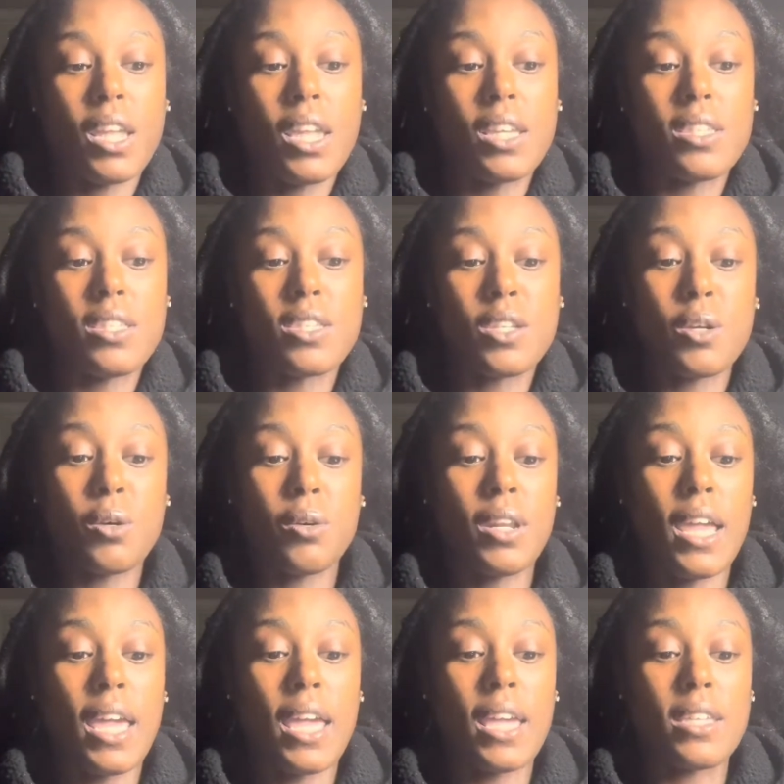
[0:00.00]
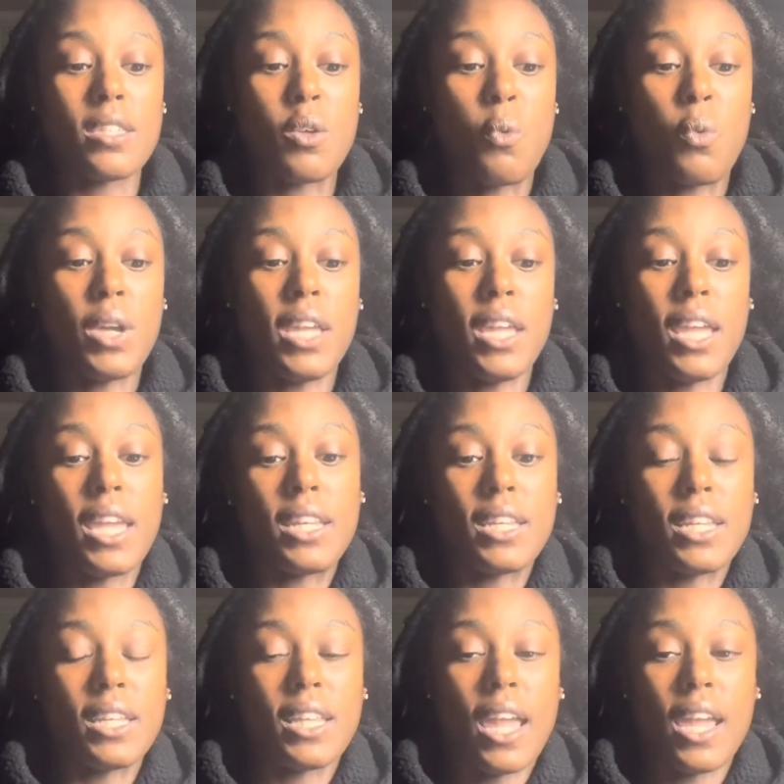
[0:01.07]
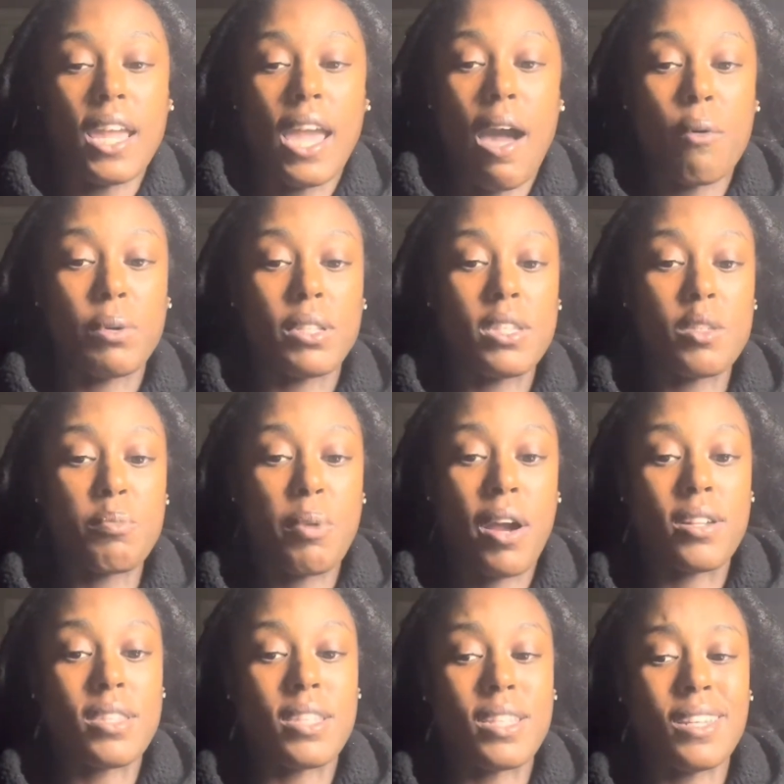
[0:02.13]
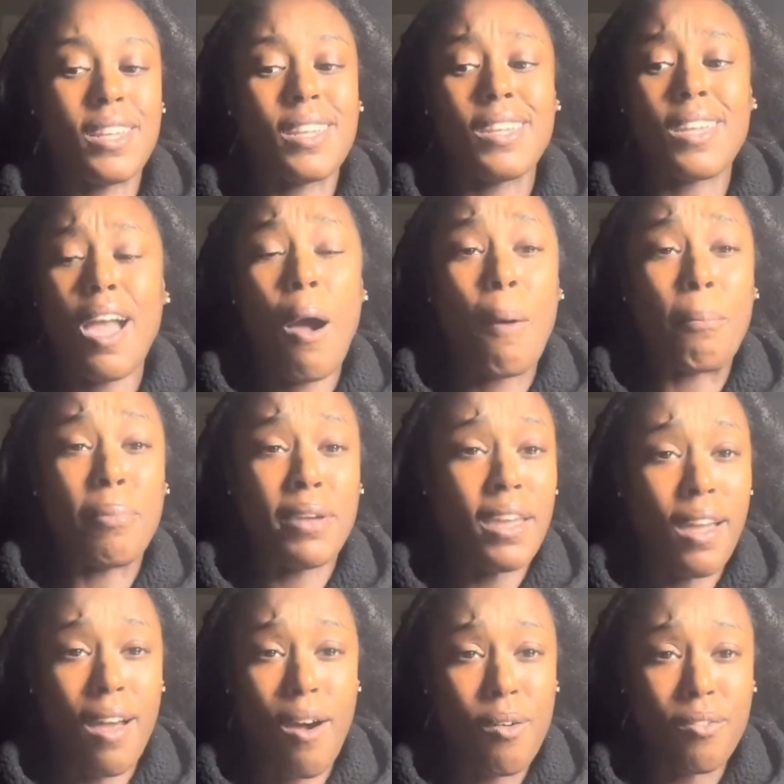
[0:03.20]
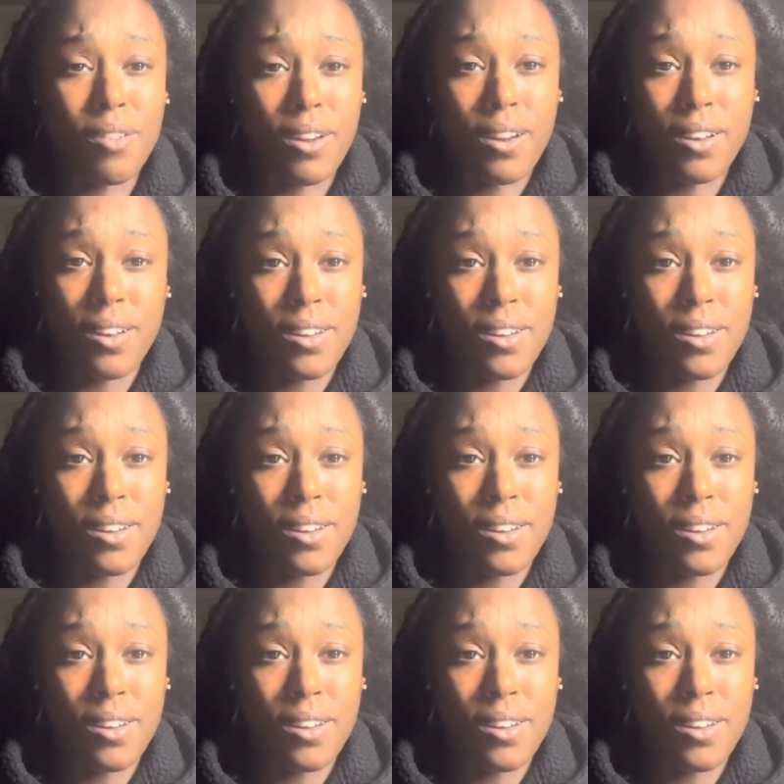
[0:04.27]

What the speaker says: as soon as we ended, they got with this person. Nigga, y'all been over.